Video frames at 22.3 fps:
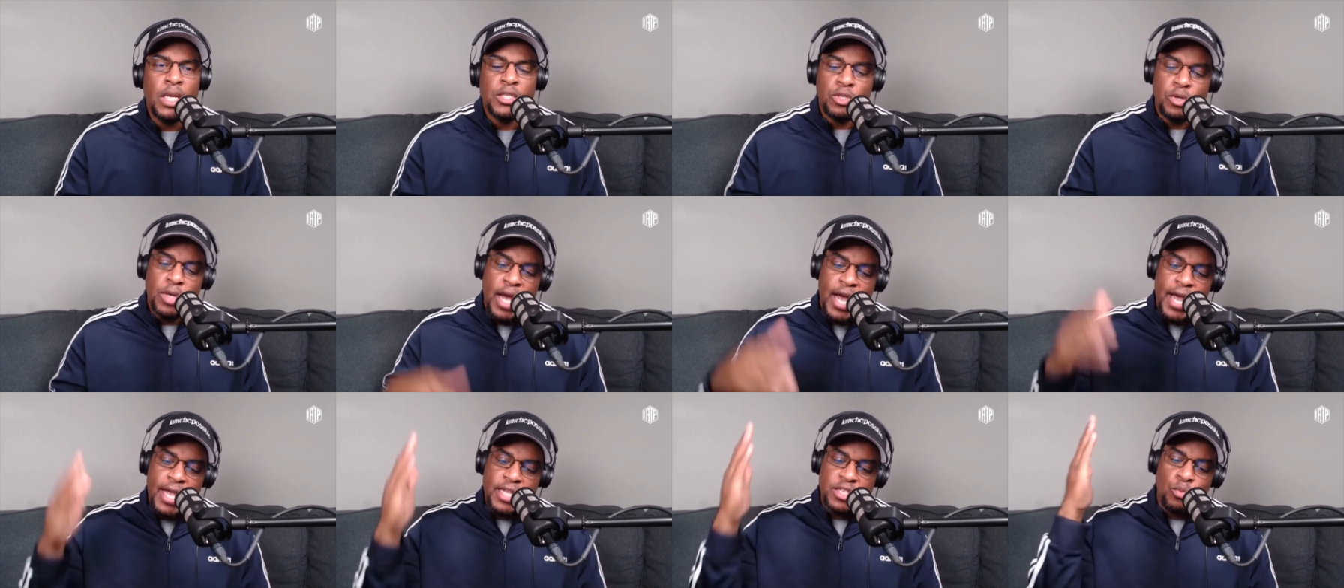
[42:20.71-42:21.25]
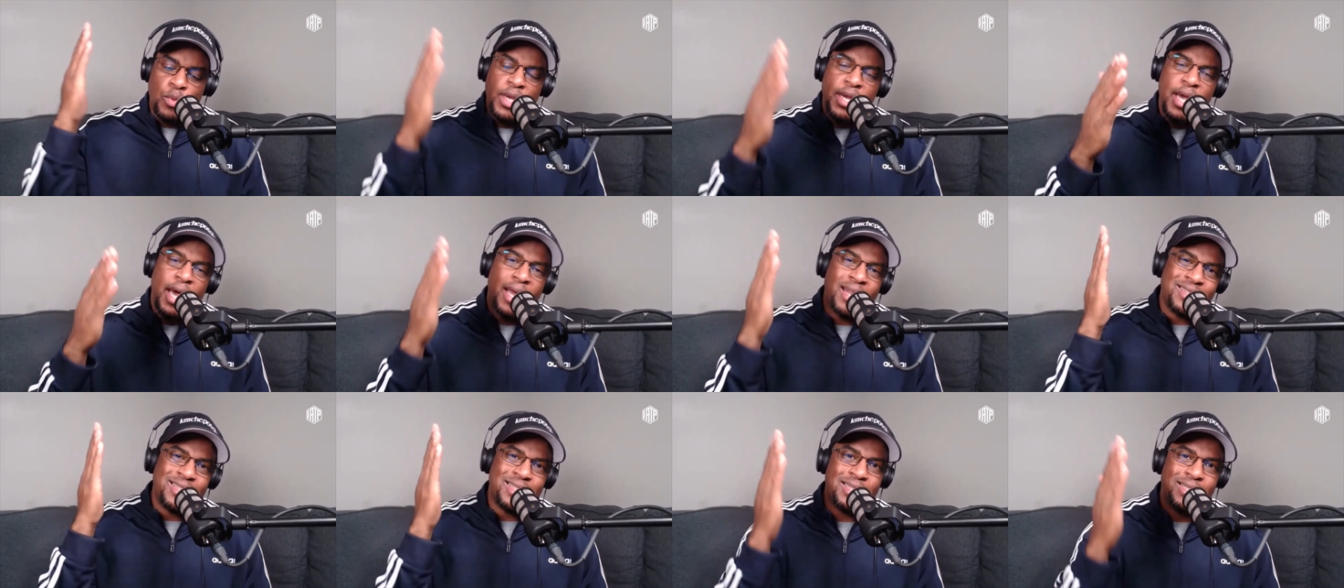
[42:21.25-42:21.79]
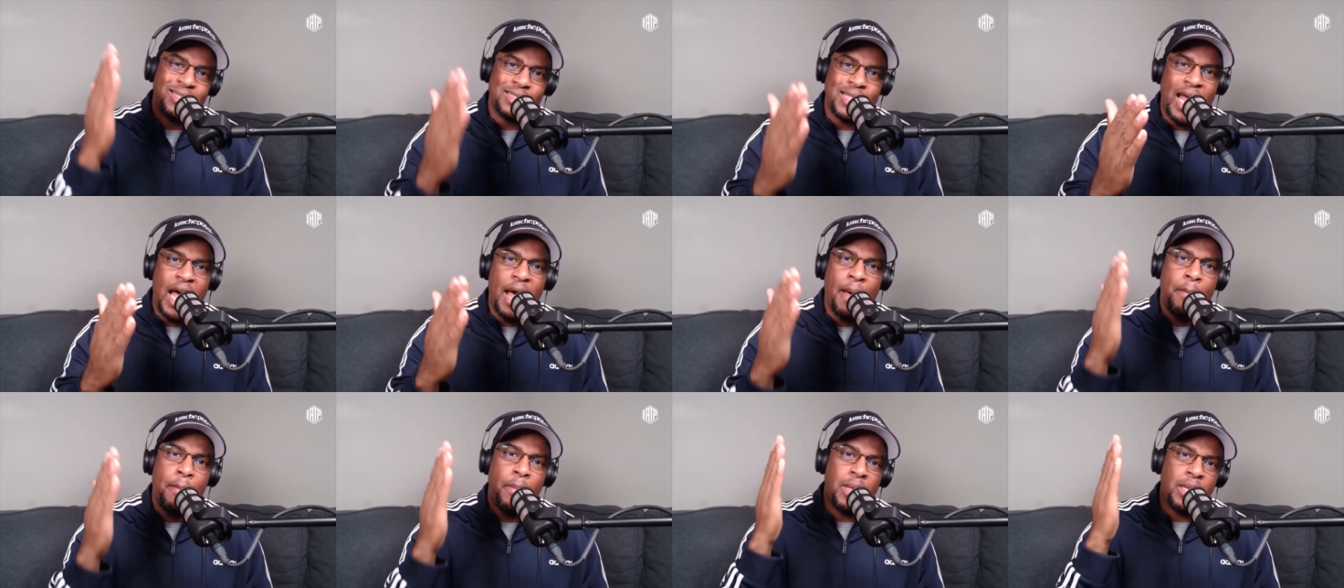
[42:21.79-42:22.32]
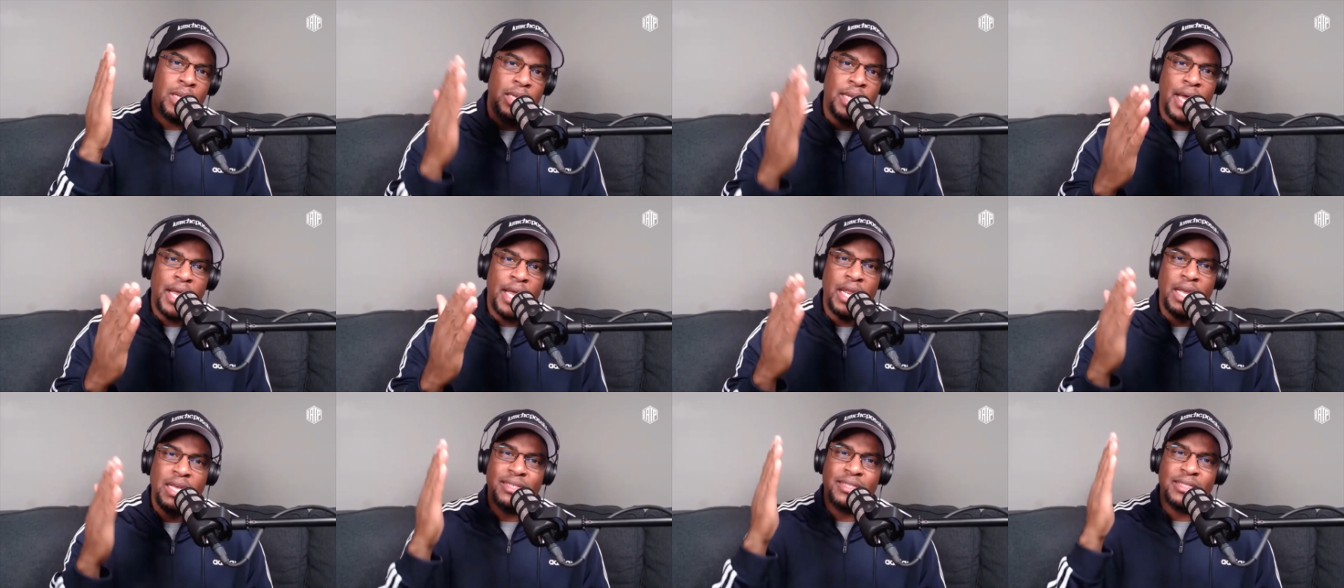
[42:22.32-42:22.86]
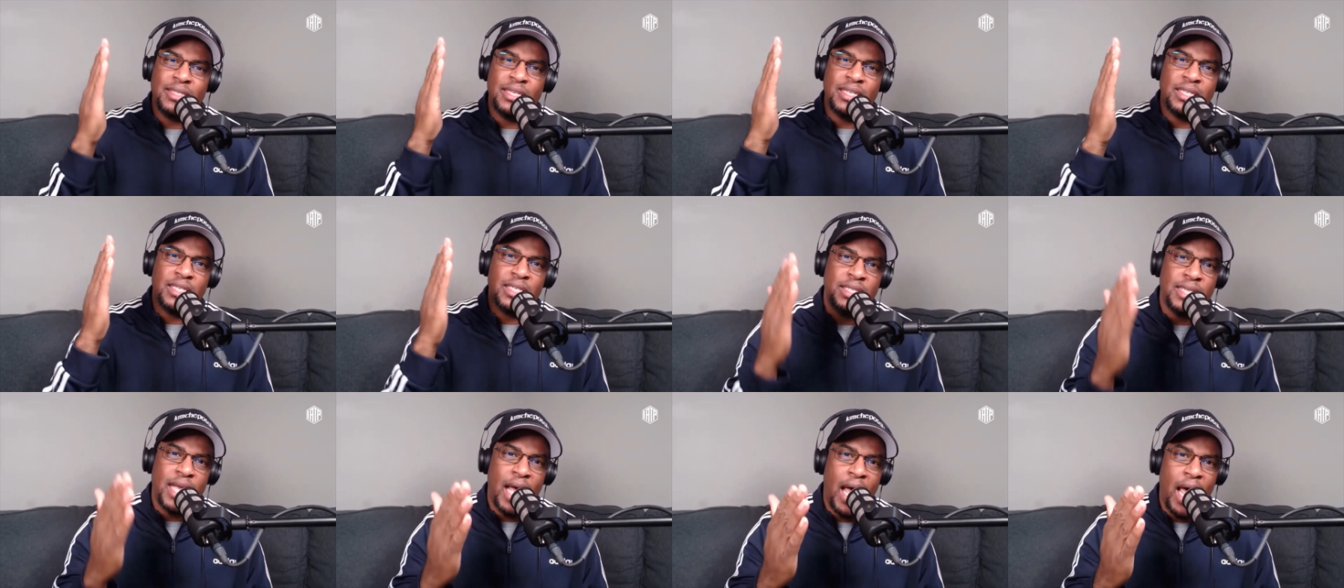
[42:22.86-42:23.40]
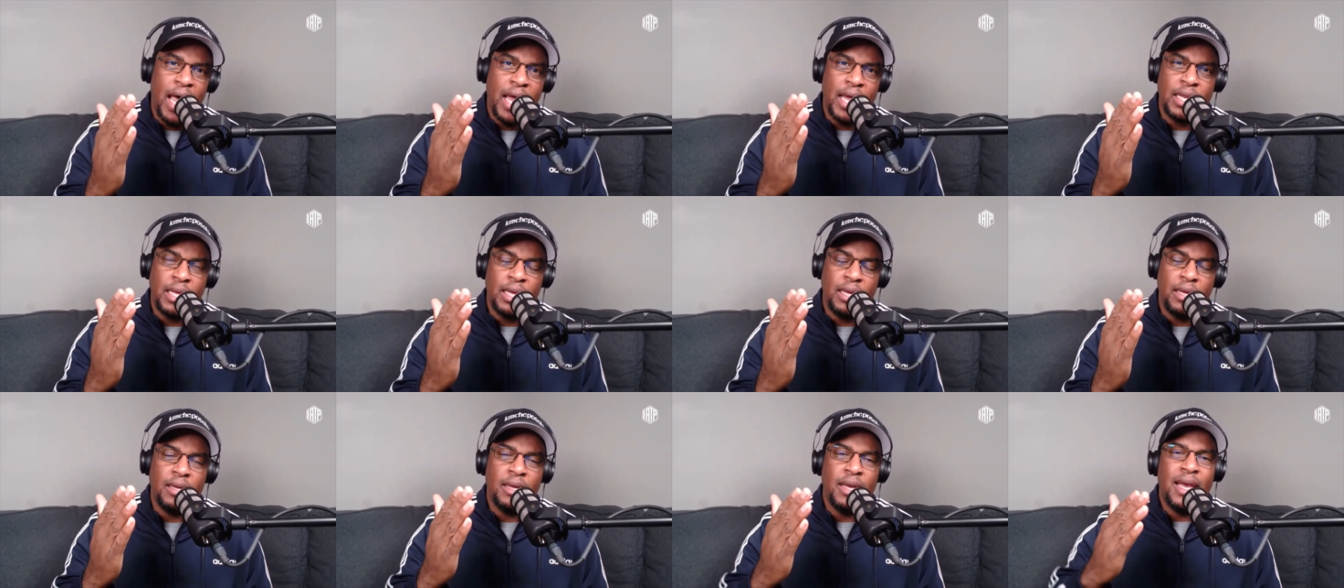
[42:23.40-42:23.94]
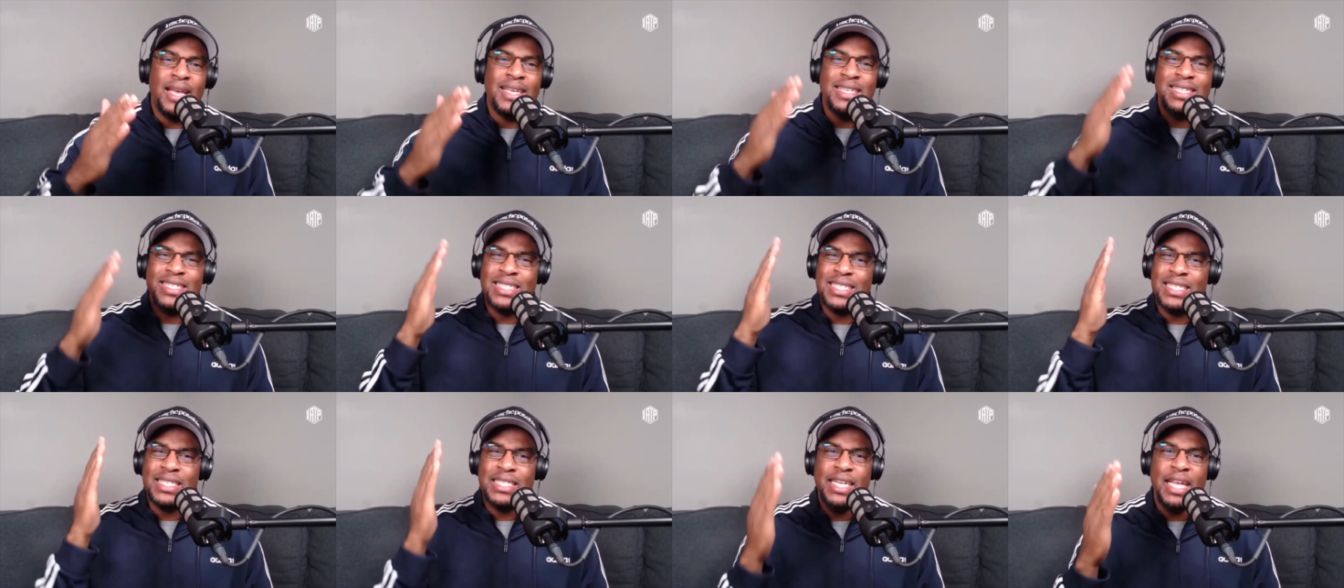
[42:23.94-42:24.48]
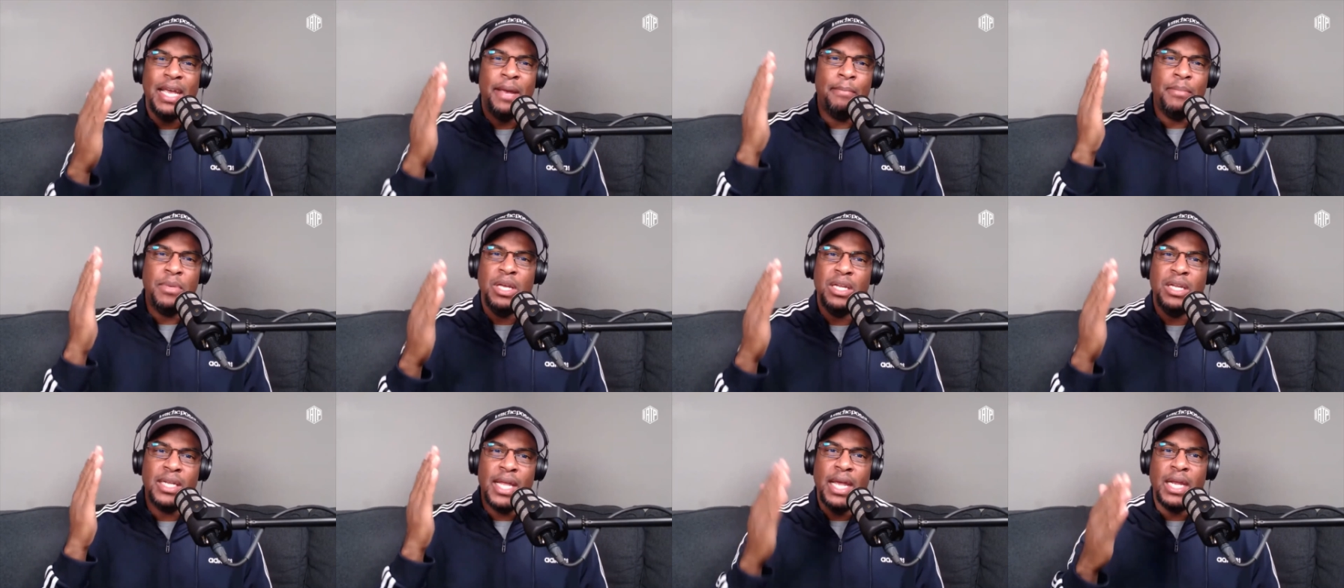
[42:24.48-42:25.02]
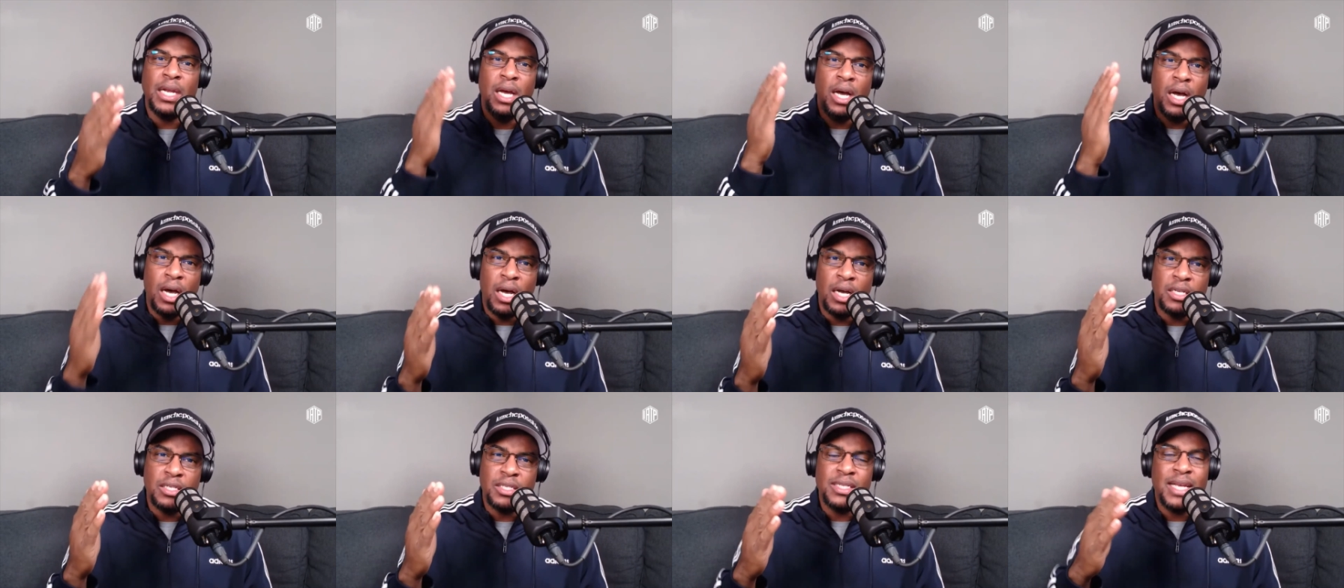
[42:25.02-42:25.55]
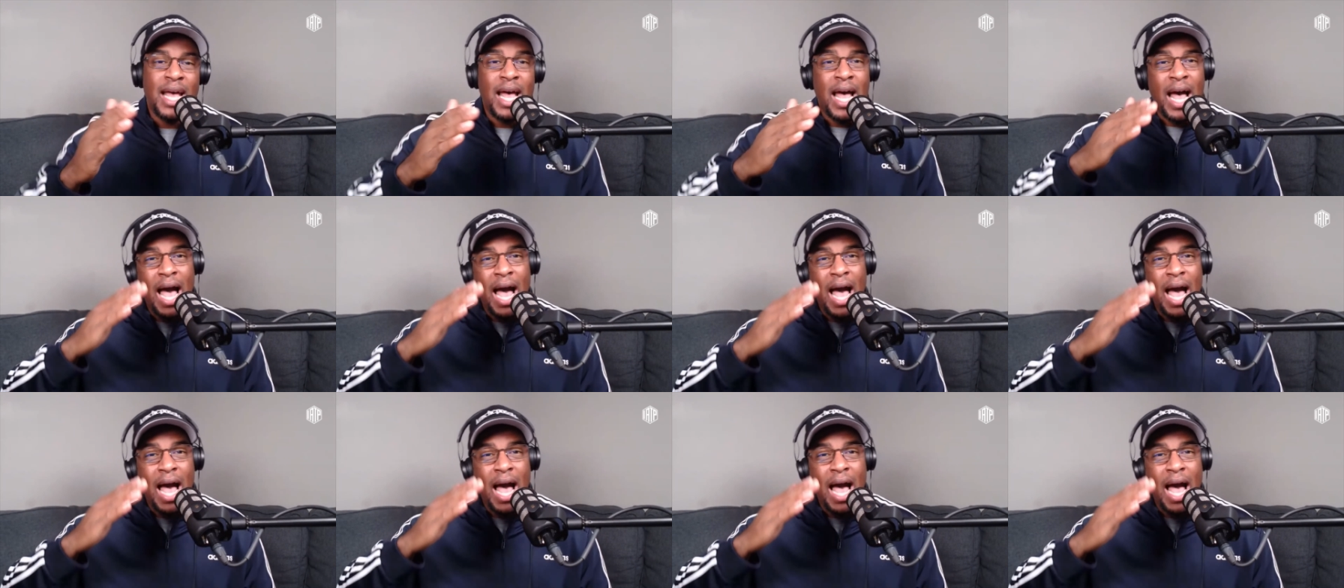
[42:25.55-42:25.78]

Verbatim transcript: So, guys, we got to stop letting society stimulate us